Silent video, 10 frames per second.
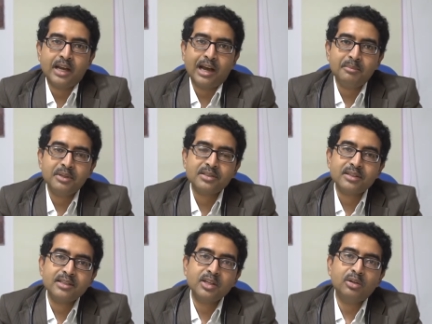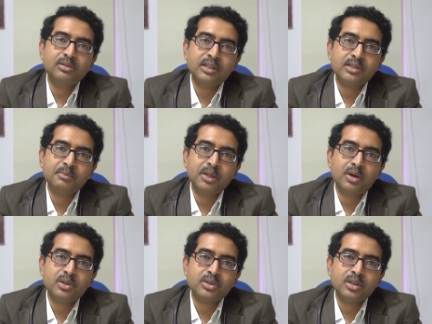I am discussing on this
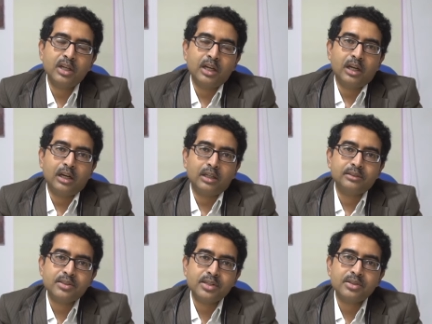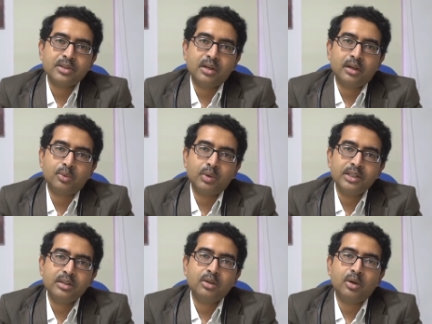because this is
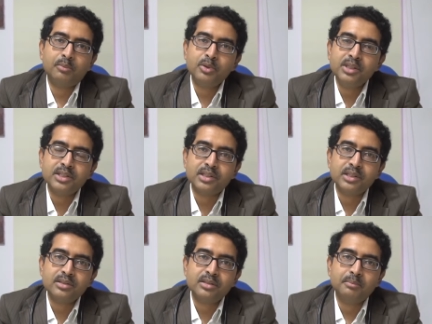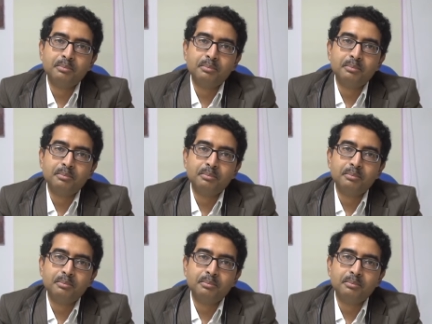quite a common disease,